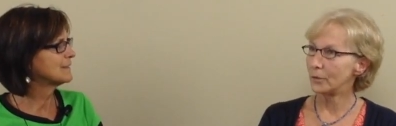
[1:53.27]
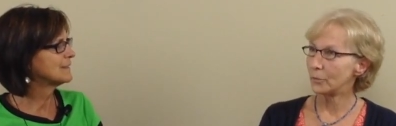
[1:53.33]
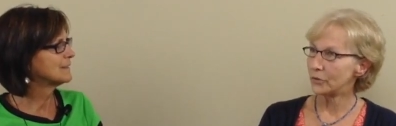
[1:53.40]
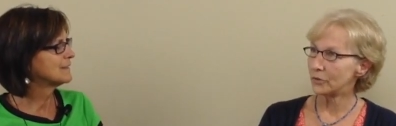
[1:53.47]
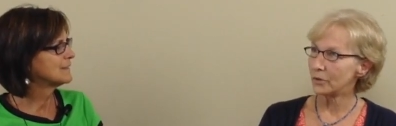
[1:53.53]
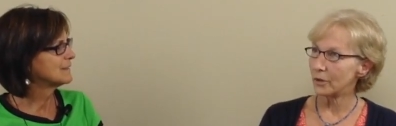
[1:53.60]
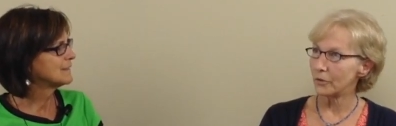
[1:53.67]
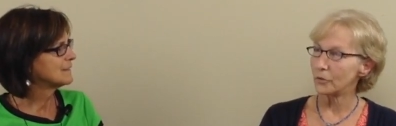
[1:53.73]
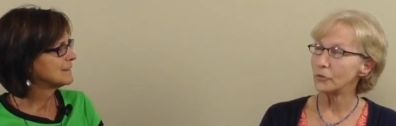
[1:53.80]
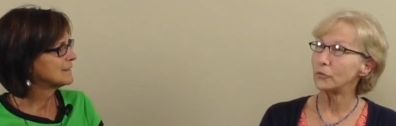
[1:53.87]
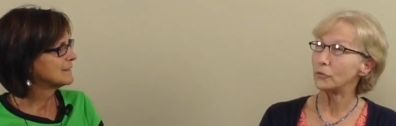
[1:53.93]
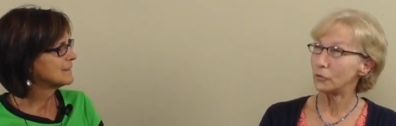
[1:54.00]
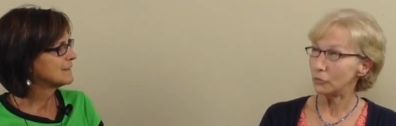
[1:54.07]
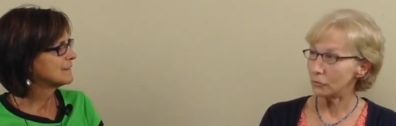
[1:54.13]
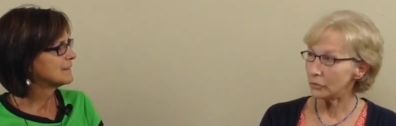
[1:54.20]
Speaker 1: it was another
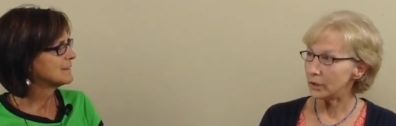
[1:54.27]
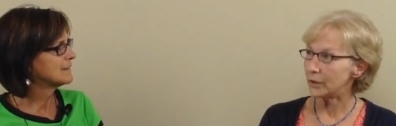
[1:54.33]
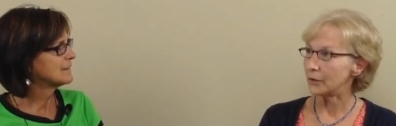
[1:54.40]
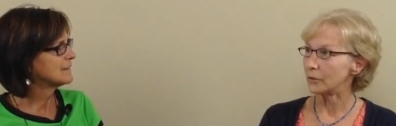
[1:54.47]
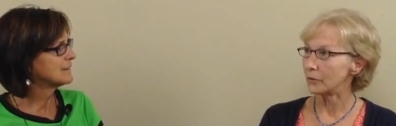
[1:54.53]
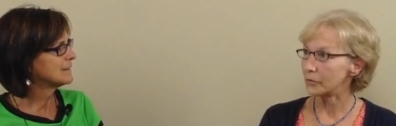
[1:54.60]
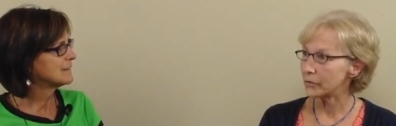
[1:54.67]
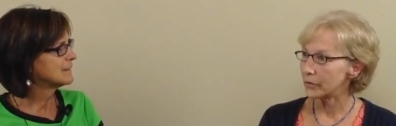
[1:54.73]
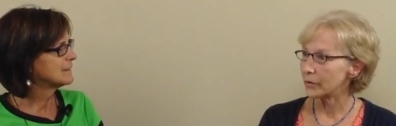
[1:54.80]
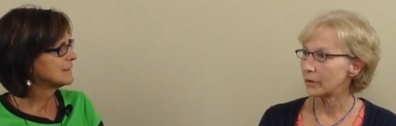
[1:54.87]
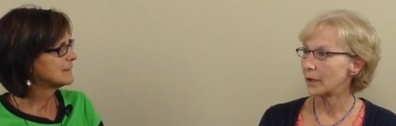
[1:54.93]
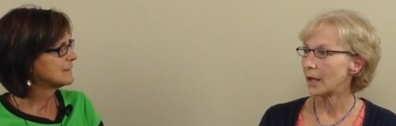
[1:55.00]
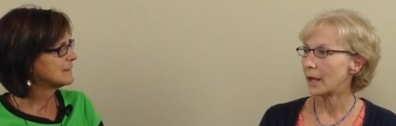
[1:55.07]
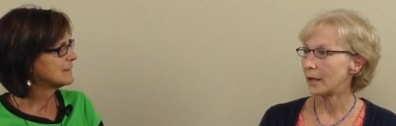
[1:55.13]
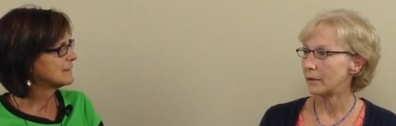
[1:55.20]
two years,
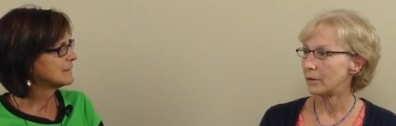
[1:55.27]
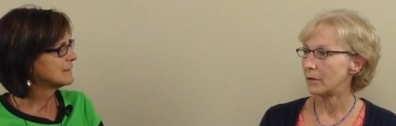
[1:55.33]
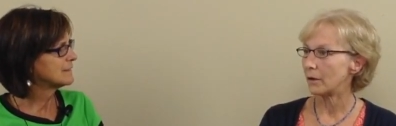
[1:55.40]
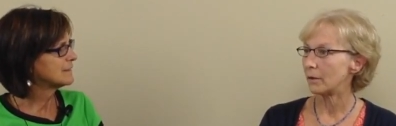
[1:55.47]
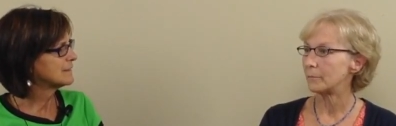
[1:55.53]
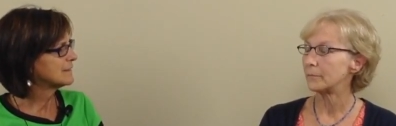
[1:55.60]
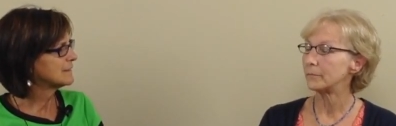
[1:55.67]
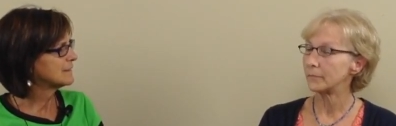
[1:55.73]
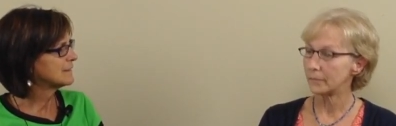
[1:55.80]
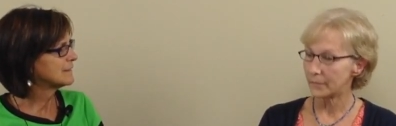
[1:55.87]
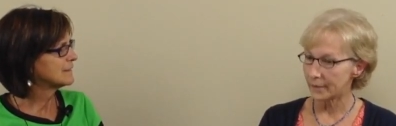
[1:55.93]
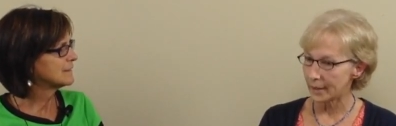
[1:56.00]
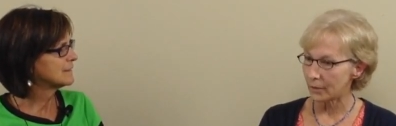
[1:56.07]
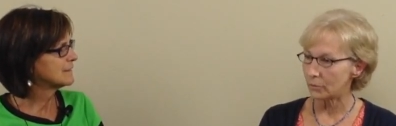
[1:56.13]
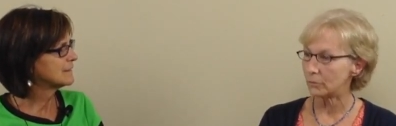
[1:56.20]
and um,
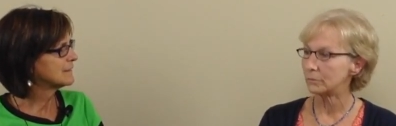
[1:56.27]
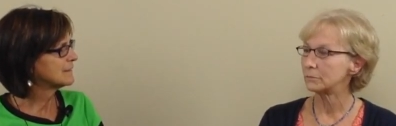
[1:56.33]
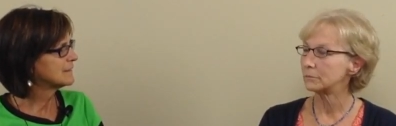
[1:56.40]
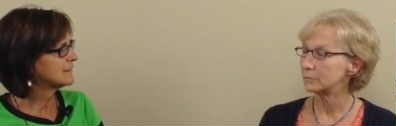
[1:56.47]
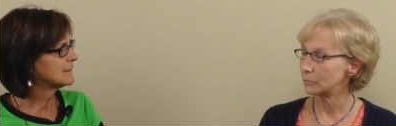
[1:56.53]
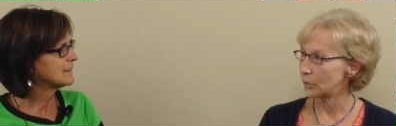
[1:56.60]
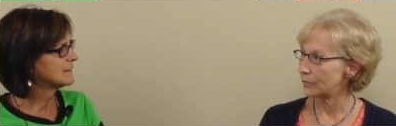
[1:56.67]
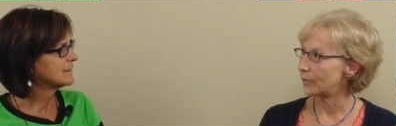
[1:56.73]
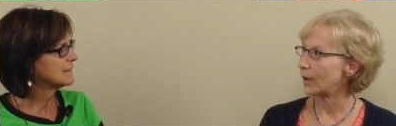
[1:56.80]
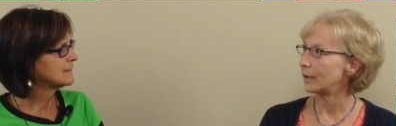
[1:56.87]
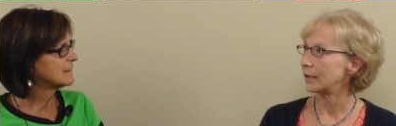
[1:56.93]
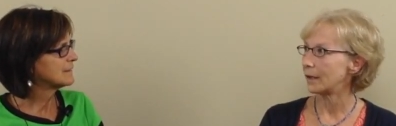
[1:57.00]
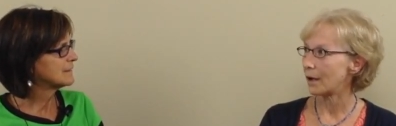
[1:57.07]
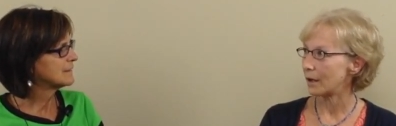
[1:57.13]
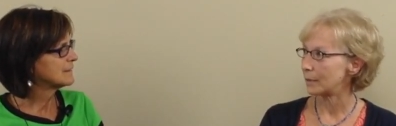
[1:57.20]
then we
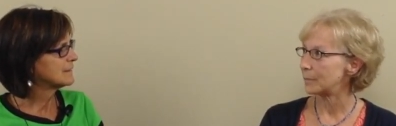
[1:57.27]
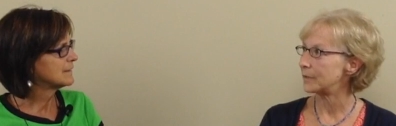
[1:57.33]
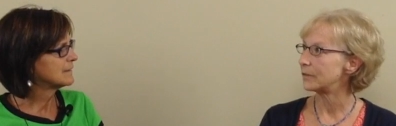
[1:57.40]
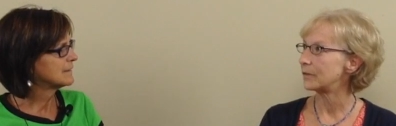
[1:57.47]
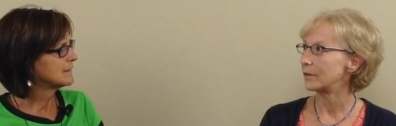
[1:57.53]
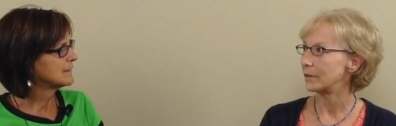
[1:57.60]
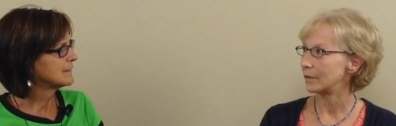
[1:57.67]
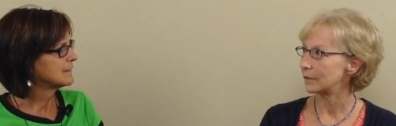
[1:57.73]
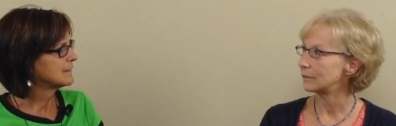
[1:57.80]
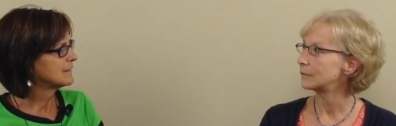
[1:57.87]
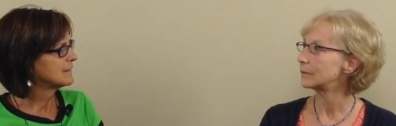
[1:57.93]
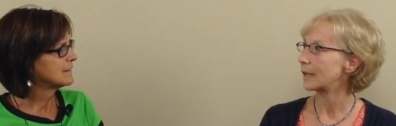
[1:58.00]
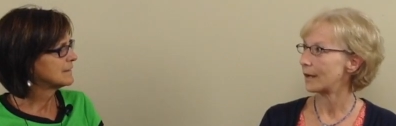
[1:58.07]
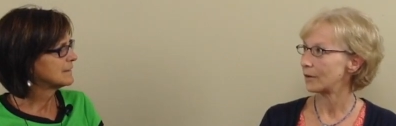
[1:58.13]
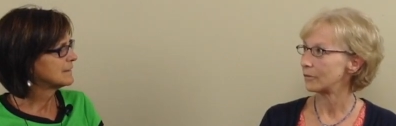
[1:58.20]
finally got him into the
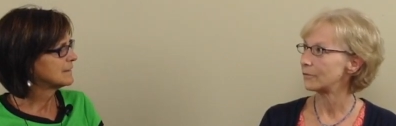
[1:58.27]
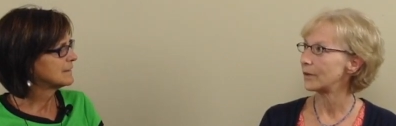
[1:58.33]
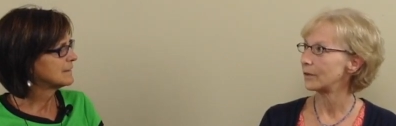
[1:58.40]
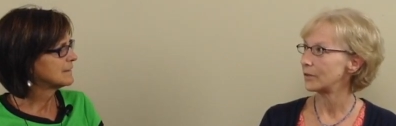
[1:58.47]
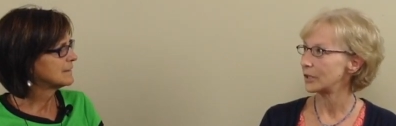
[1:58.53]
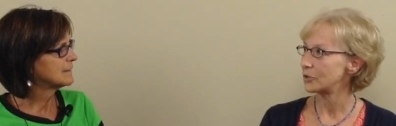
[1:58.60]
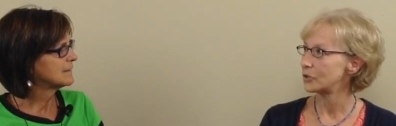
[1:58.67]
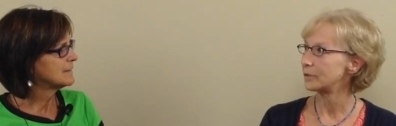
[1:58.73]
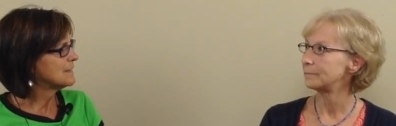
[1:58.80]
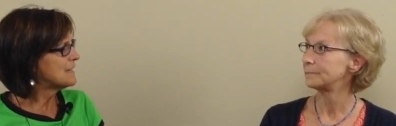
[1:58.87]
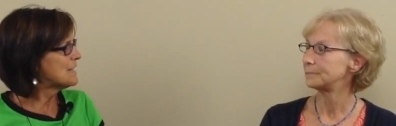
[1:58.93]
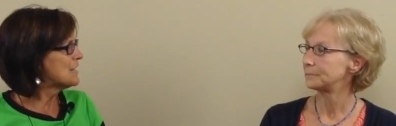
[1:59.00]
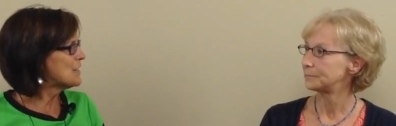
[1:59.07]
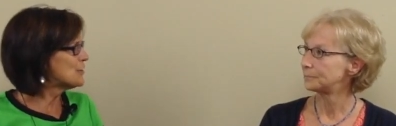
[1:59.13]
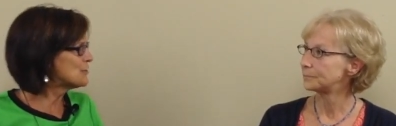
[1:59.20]
Caron Foundation.
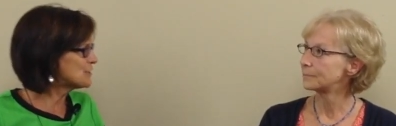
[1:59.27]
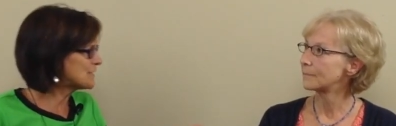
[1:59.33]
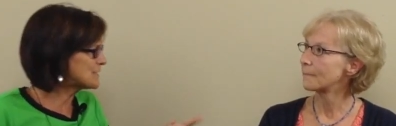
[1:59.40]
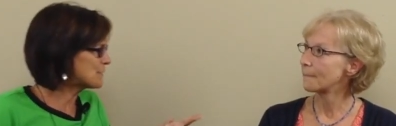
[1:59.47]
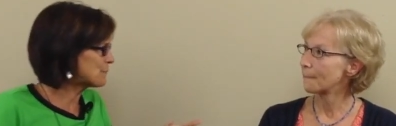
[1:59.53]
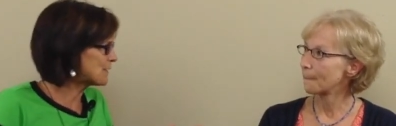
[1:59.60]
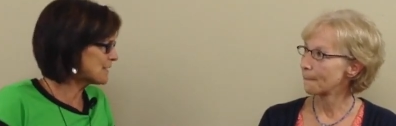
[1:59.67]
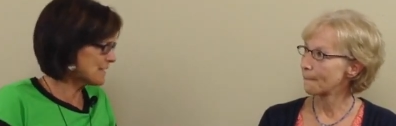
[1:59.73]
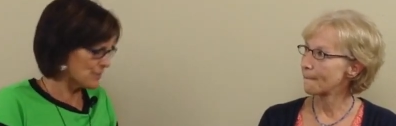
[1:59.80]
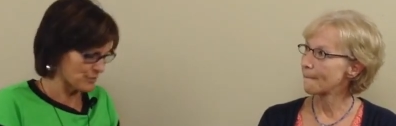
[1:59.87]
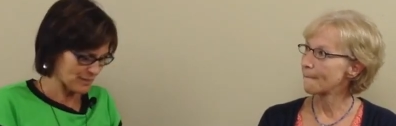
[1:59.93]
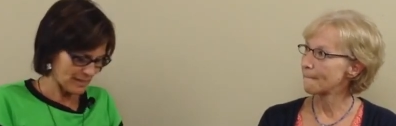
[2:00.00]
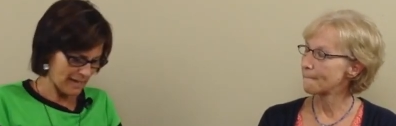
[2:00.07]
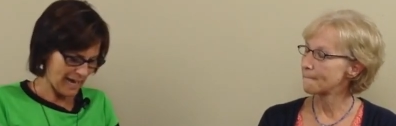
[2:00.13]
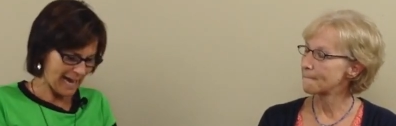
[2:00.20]
Speaker 2: You said something key. You
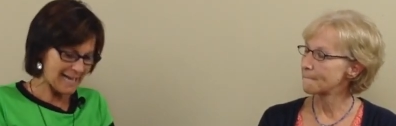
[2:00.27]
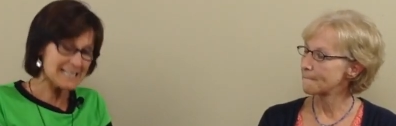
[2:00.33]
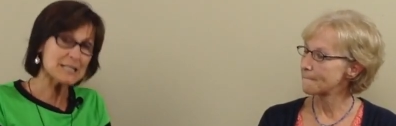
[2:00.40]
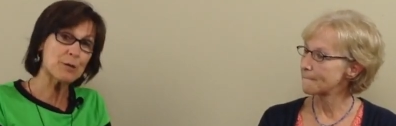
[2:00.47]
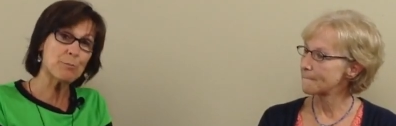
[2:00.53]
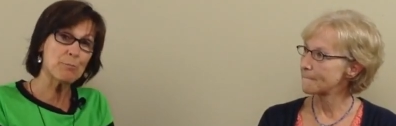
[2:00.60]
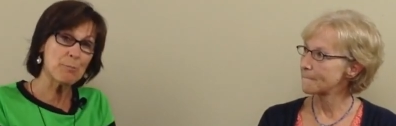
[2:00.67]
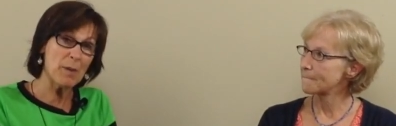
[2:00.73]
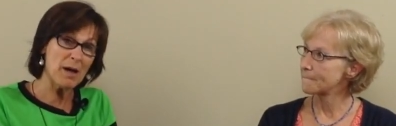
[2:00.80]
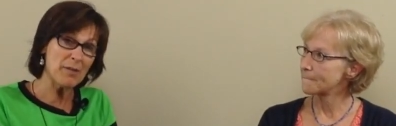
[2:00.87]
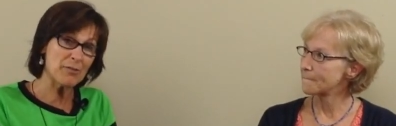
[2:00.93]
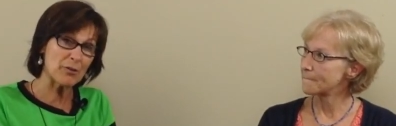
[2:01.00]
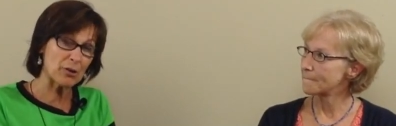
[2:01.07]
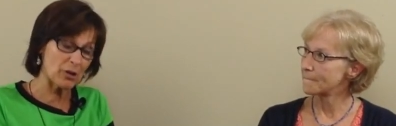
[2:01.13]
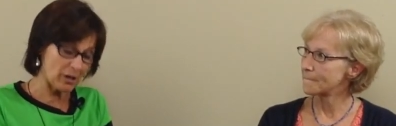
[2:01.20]
said, as a
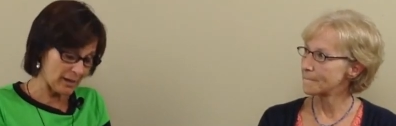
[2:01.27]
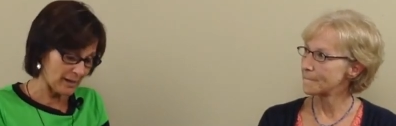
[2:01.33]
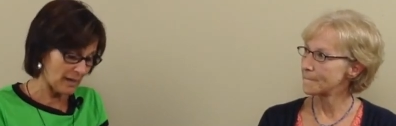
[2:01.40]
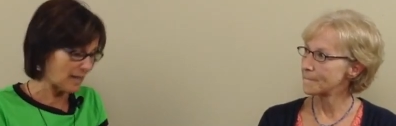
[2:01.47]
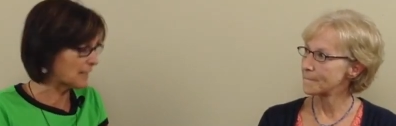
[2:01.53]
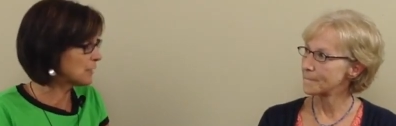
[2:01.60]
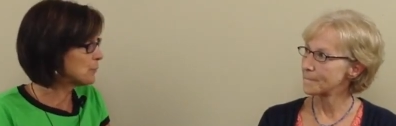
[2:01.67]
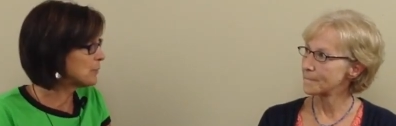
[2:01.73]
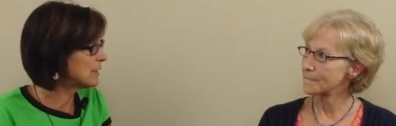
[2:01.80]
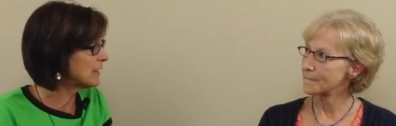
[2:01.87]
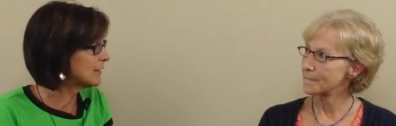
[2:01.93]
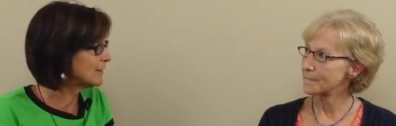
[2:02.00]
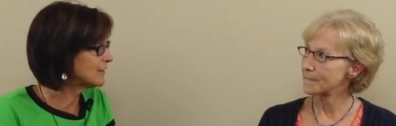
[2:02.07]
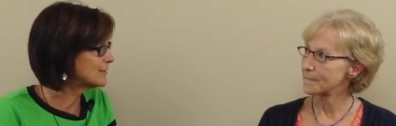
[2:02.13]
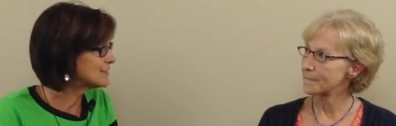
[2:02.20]
mother, I got him
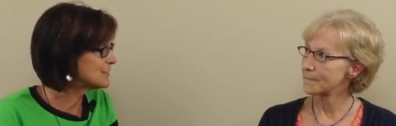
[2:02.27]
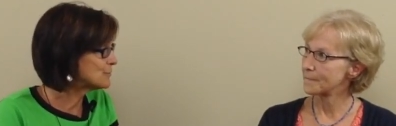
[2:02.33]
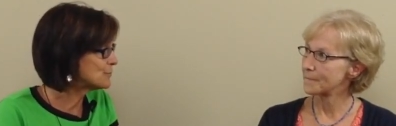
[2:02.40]
in because he,